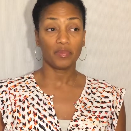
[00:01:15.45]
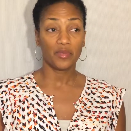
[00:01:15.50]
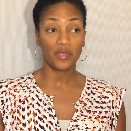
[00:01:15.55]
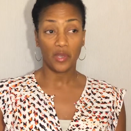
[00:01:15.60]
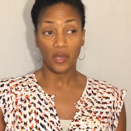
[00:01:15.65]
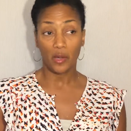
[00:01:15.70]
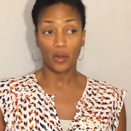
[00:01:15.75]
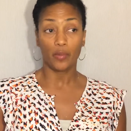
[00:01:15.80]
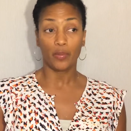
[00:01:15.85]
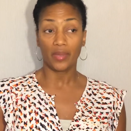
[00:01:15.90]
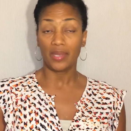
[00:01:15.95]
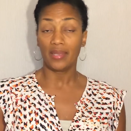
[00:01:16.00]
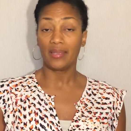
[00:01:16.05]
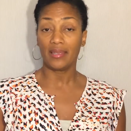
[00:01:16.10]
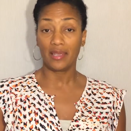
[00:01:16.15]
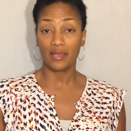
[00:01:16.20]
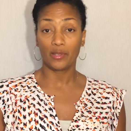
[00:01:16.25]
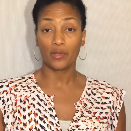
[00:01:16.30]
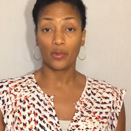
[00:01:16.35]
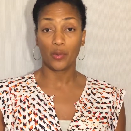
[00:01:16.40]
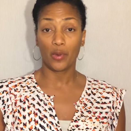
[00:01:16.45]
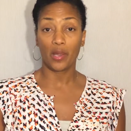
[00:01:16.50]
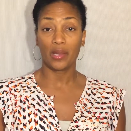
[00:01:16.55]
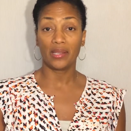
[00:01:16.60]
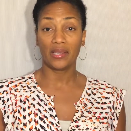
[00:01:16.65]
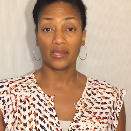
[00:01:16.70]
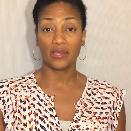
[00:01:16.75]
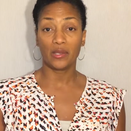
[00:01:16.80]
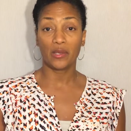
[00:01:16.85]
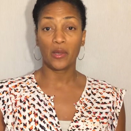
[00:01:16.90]
to help me get to where I
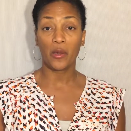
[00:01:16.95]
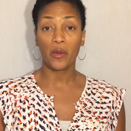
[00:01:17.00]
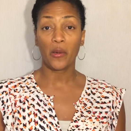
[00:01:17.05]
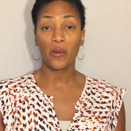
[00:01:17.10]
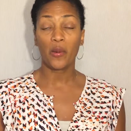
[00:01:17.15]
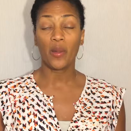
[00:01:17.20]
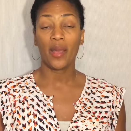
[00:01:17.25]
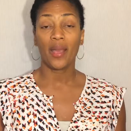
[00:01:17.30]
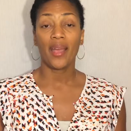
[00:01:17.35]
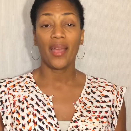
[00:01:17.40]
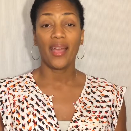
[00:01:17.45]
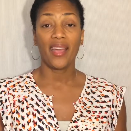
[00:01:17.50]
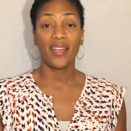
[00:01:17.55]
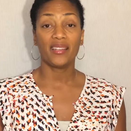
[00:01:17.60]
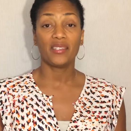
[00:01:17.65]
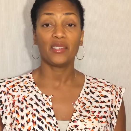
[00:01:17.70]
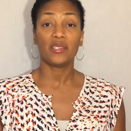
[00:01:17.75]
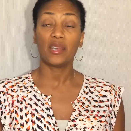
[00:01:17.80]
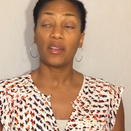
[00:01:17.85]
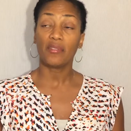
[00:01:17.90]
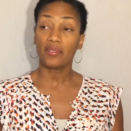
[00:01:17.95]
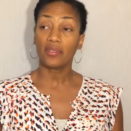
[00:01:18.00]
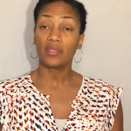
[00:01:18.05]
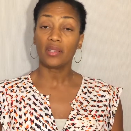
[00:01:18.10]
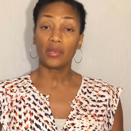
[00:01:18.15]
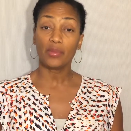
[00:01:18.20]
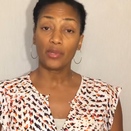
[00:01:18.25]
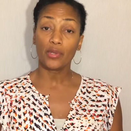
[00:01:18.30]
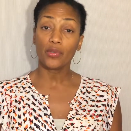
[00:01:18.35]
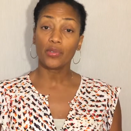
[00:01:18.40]
need to go. And
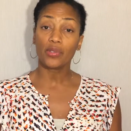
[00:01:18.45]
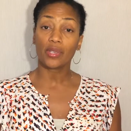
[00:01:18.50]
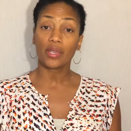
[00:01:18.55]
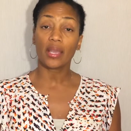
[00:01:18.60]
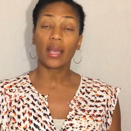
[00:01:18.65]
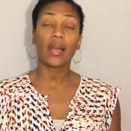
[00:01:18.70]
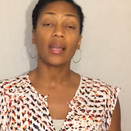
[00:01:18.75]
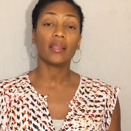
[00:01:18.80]
definitely music.